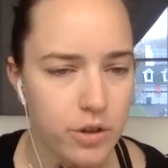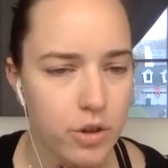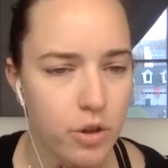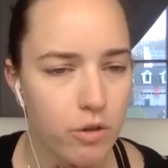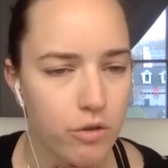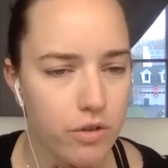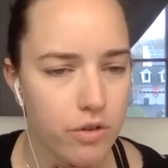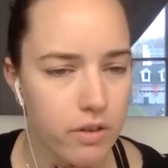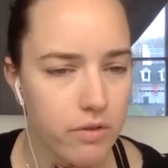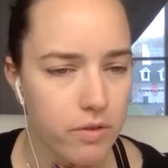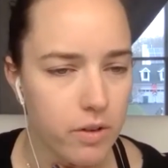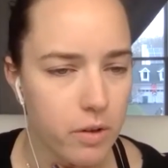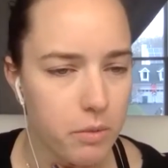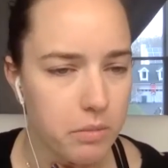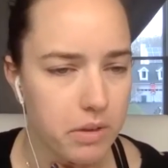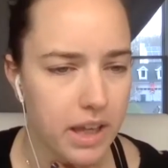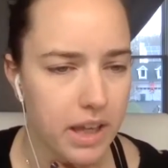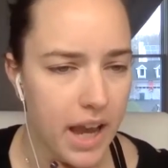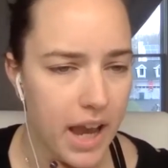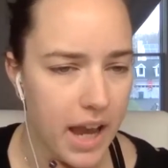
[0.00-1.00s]
Sophie
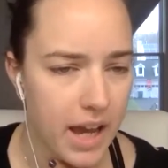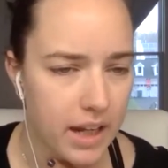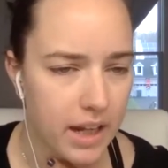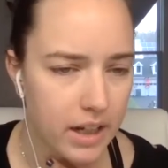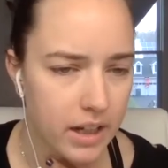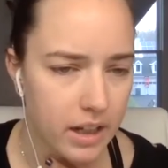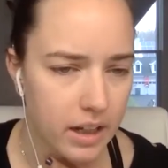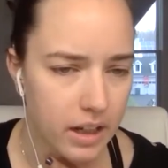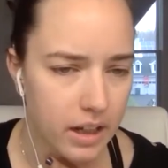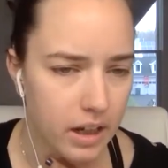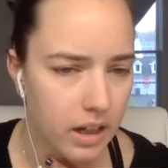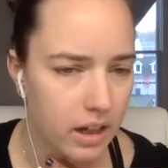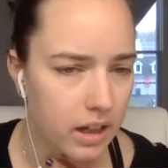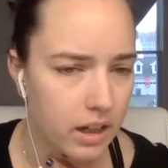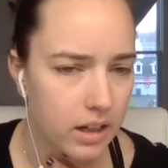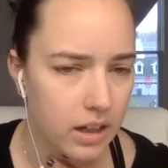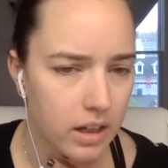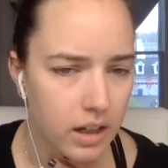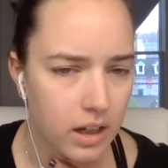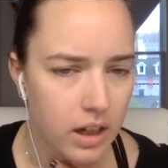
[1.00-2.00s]
from
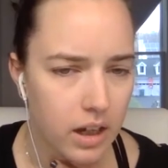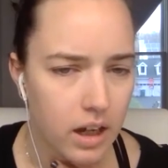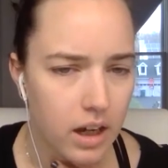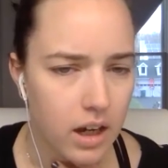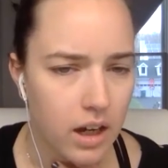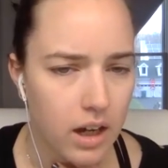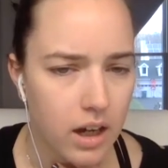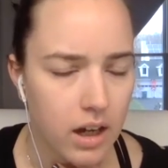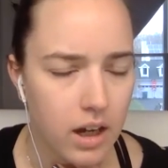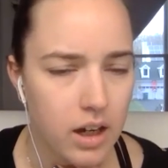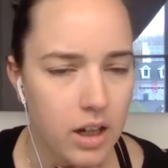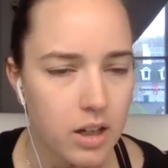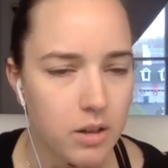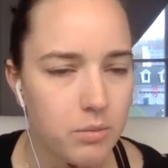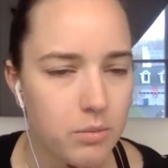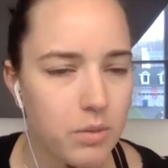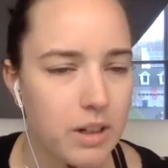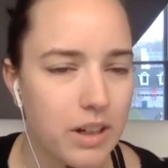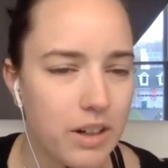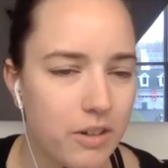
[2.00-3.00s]
Canada.
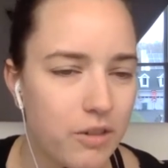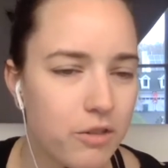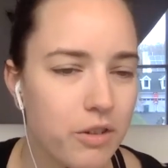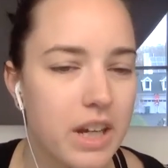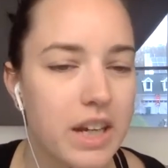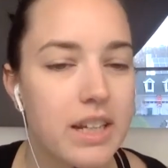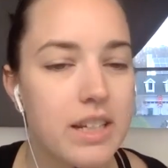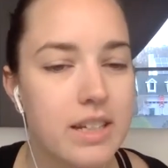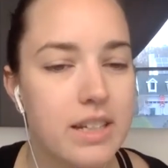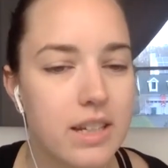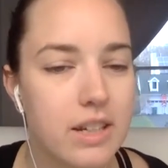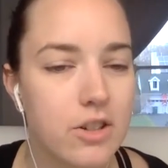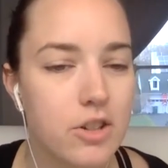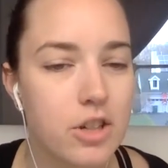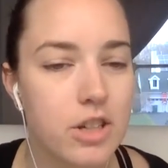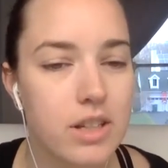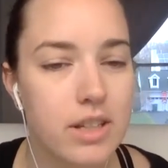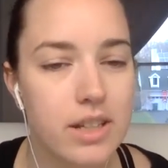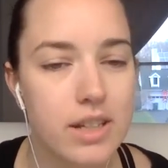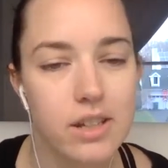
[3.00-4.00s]
Randy said
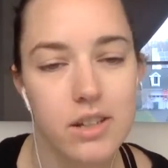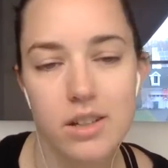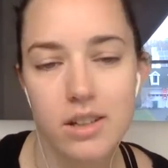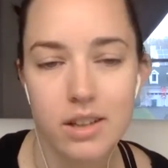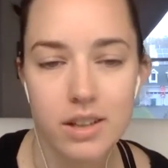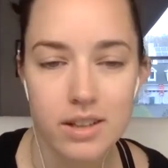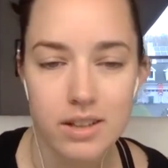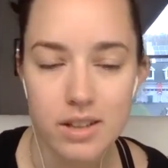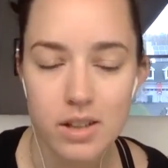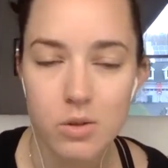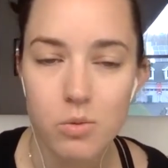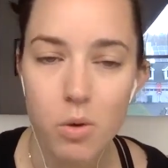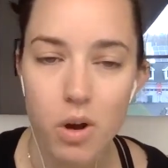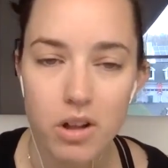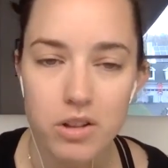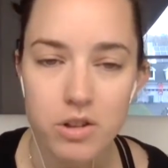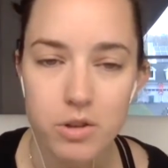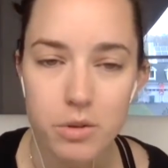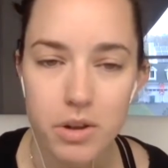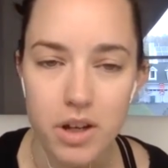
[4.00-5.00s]
she's here to listen
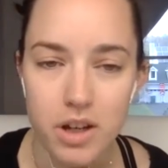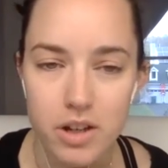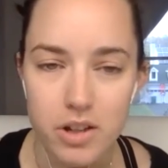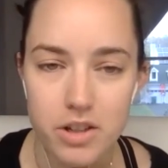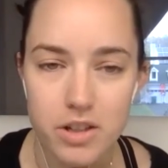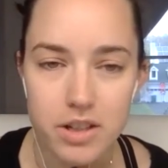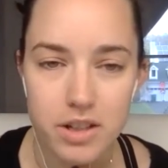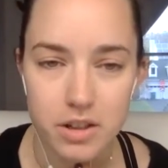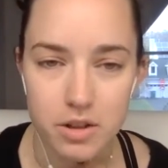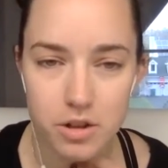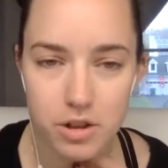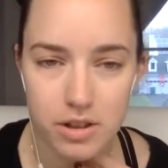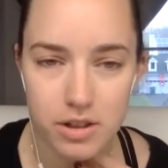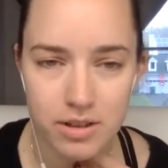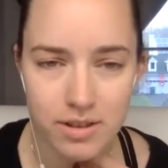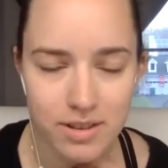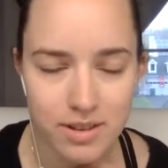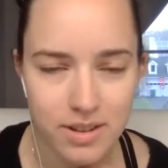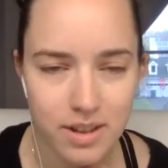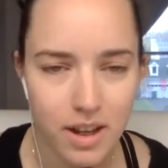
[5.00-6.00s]
while doing her
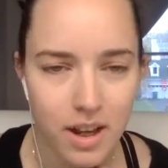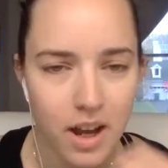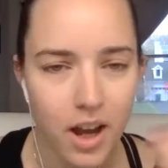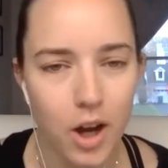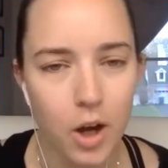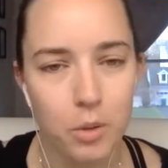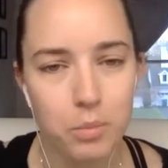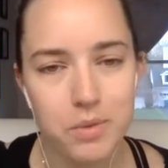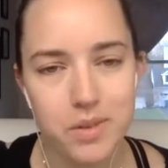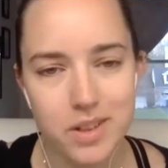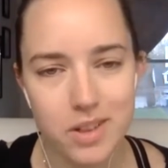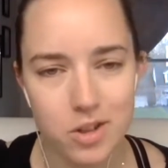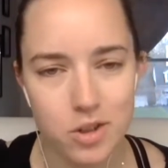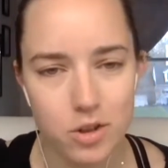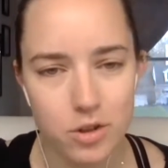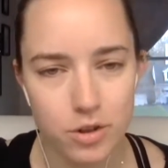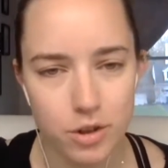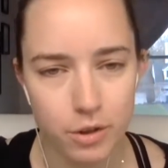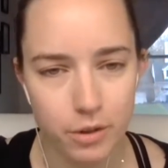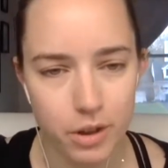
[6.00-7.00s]
dishes. I hope the
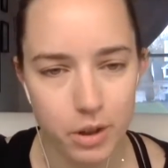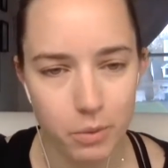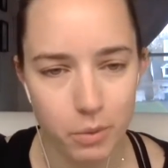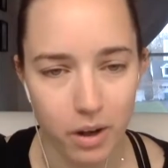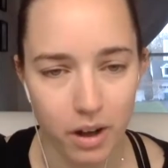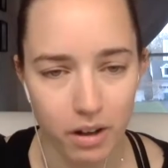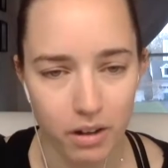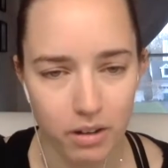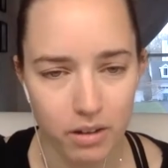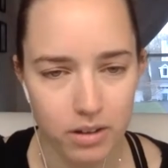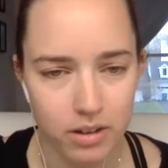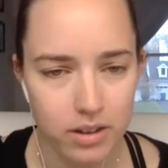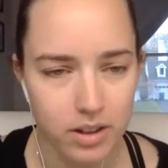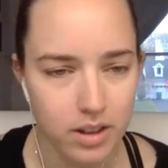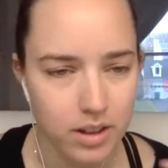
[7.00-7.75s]
dishes are going well.